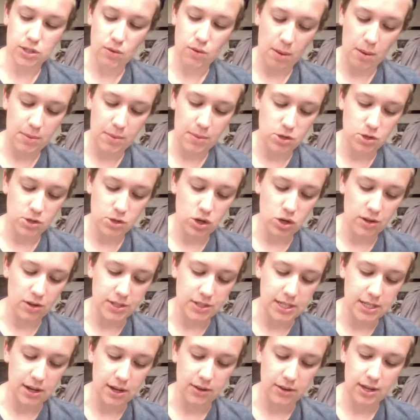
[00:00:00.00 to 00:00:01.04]
So I'm going to draw
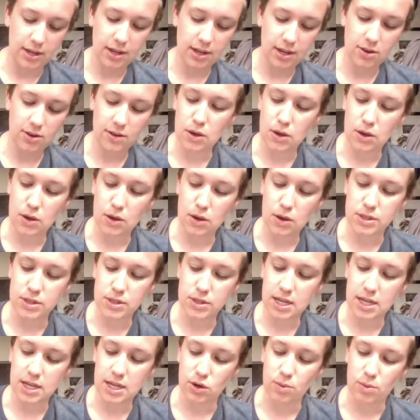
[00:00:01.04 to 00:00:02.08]
this out here even though it's
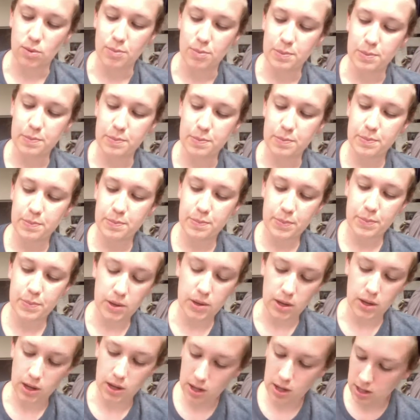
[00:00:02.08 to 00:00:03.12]
in your
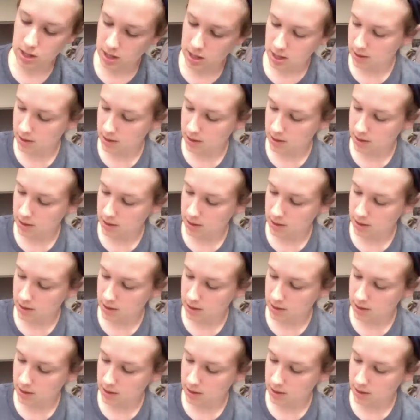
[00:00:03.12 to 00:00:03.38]
book.